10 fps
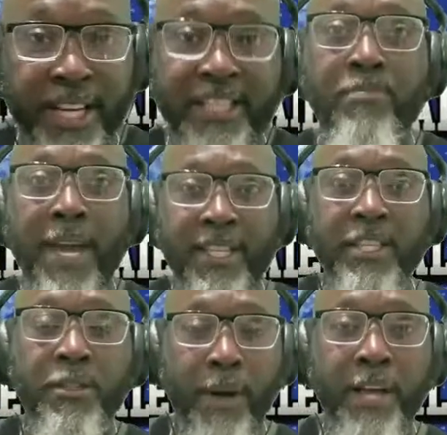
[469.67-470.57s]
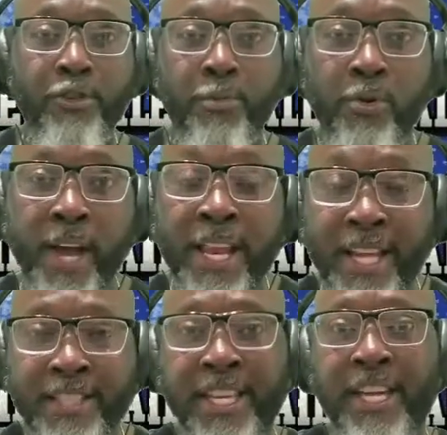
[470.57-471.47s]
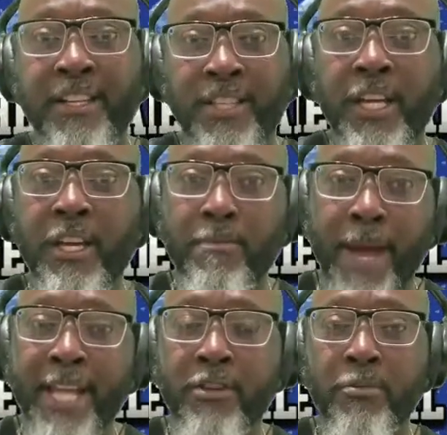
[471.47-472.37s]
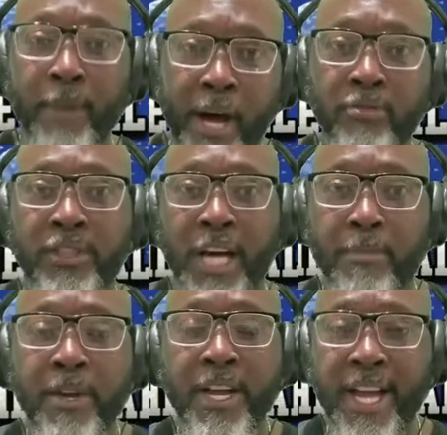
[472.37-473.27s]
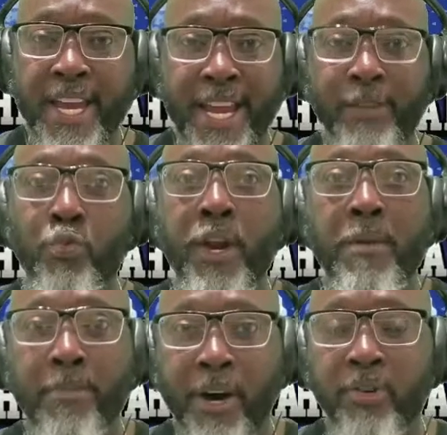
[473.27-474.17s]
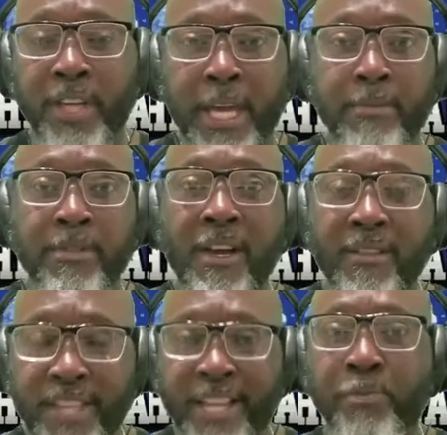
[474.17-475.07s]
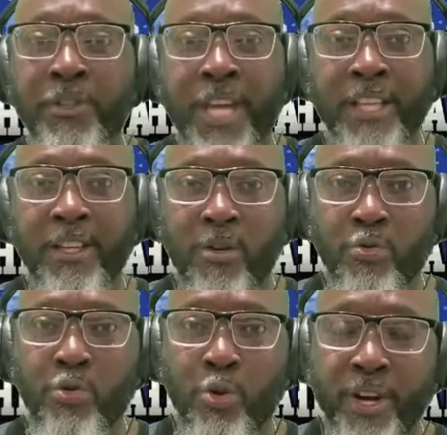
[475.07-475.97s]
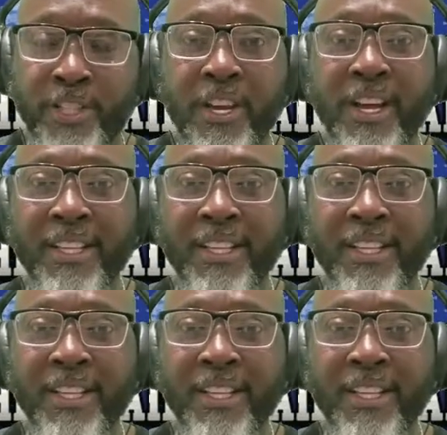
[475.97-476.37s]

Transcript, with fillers: Let's make this possible and let's get Kentucky back to the mountaintop. And that's winning ball games. That's protecting home courts.